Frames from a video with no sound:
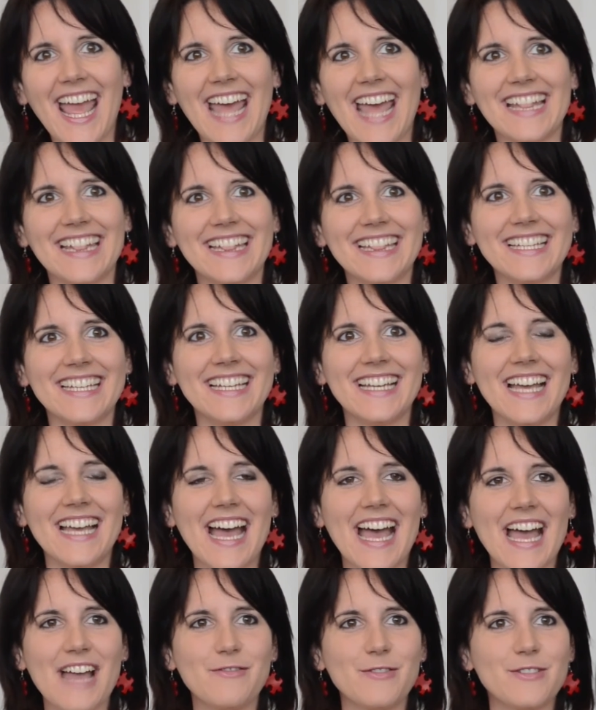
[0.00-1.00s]
and
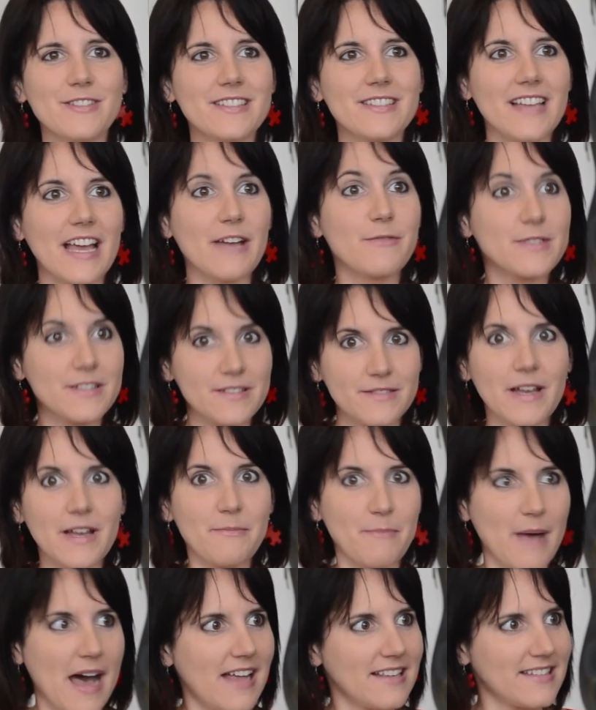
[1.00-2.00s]
I was I was I
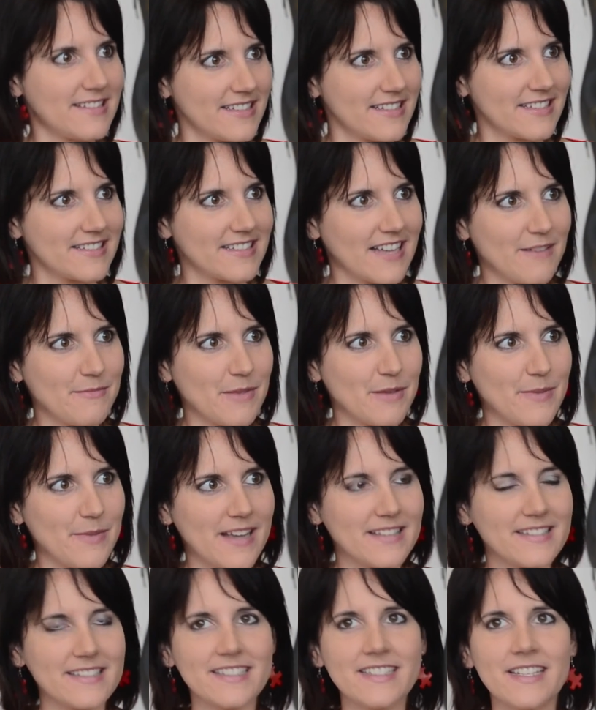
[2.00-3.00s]
passed the exam. I
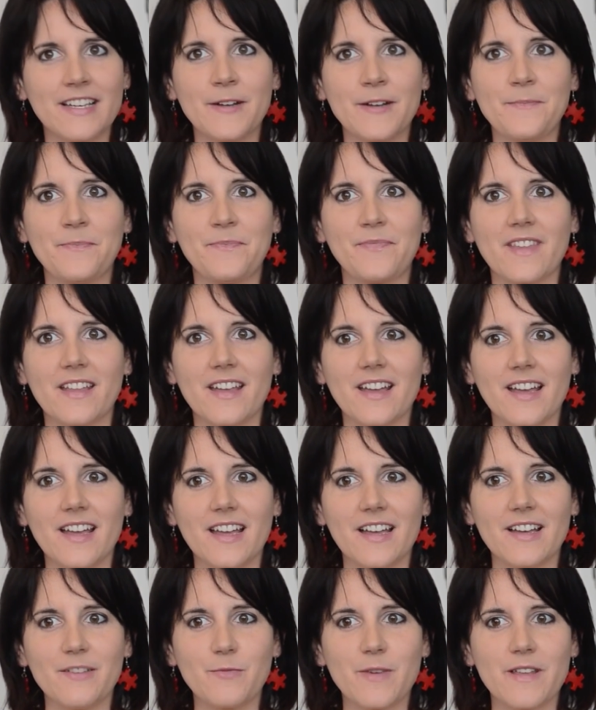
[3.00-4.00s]
passed it. Oh, that's good.
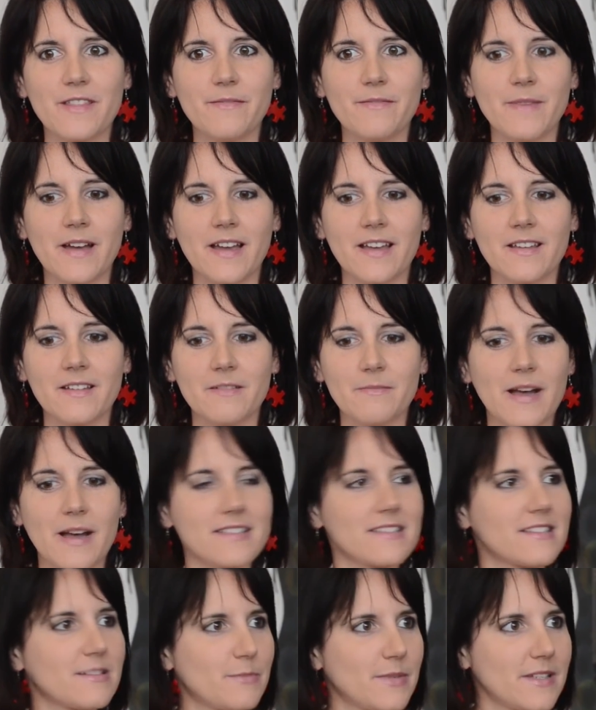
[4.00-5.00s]
With my
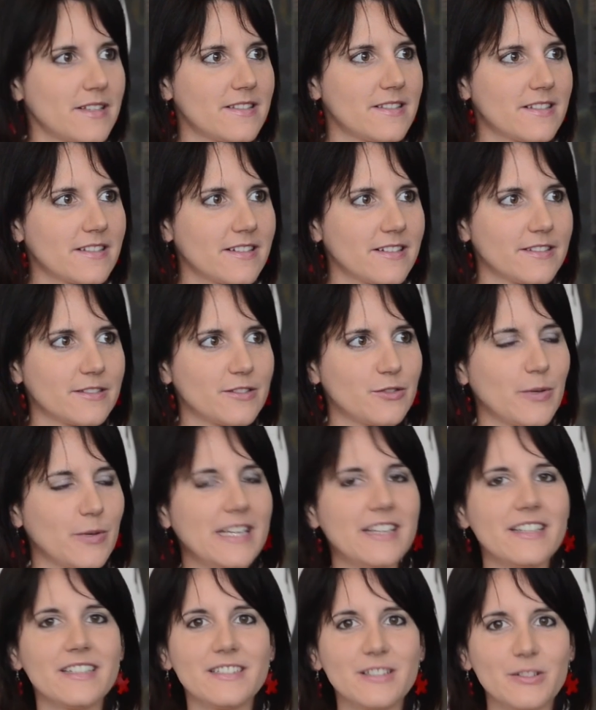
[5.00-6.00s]
masterpiece, uh,
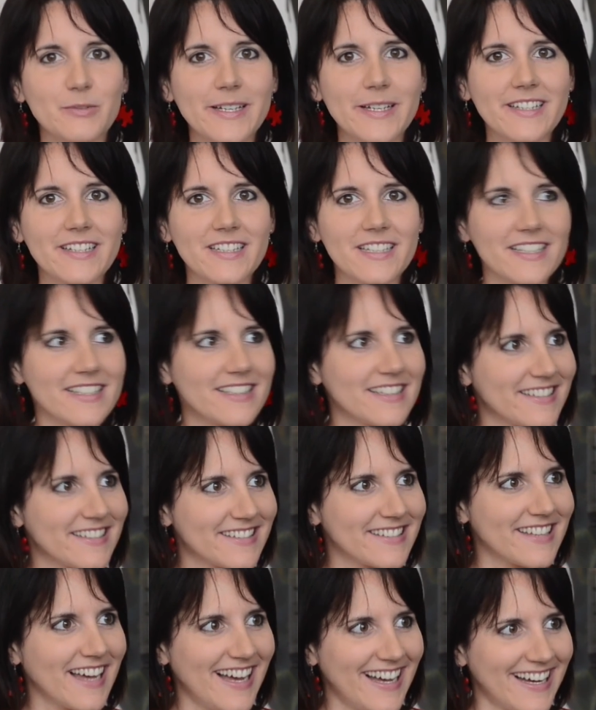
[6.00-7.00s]
"Twinkle Twinkle Little
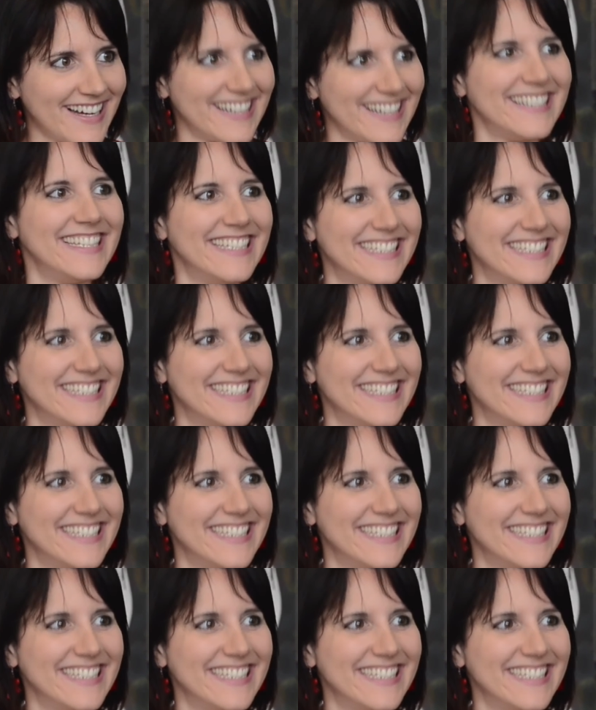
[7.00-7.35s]
Star."